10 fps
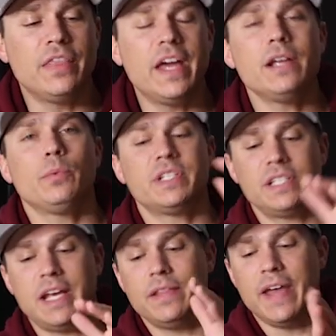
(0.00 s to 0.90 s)
then it was
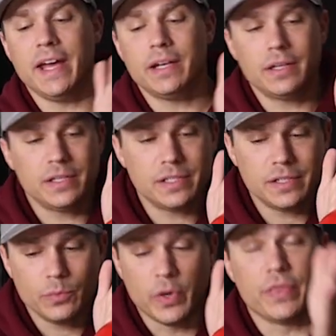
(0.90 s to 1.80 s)
said that
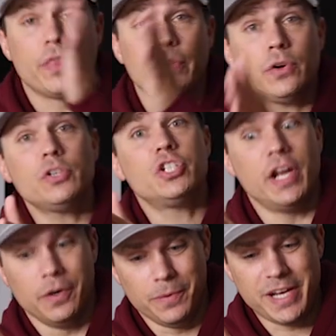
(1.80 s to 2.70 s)
with the third
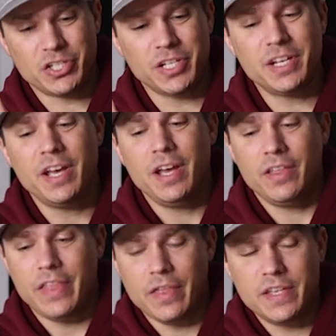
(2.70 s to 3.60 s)
generation,
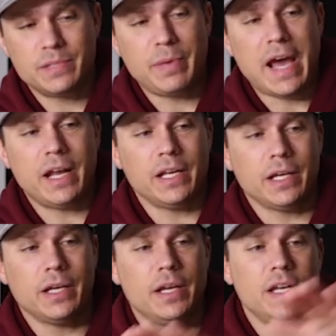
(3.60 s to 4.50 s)
that this
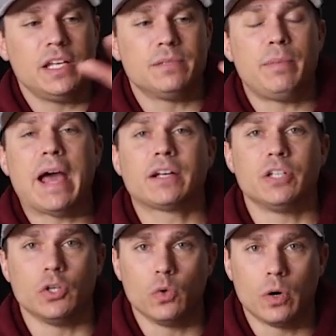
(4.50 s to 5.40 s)
padding is back
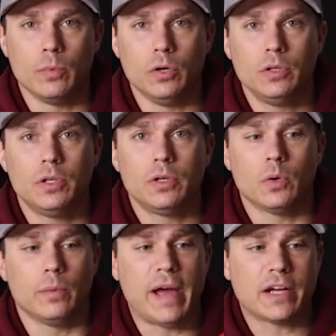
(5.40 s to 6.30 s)
to normal
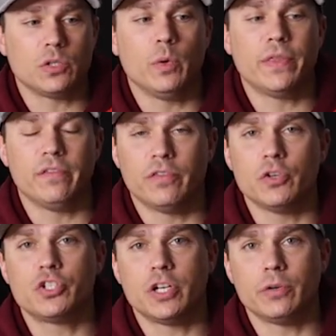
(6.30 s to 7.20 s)
or back to what the
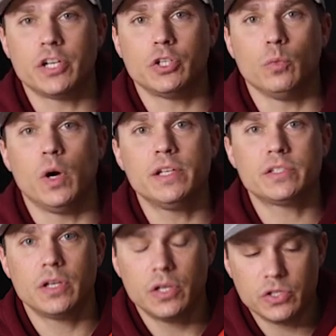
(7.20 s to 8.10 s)
first generation was.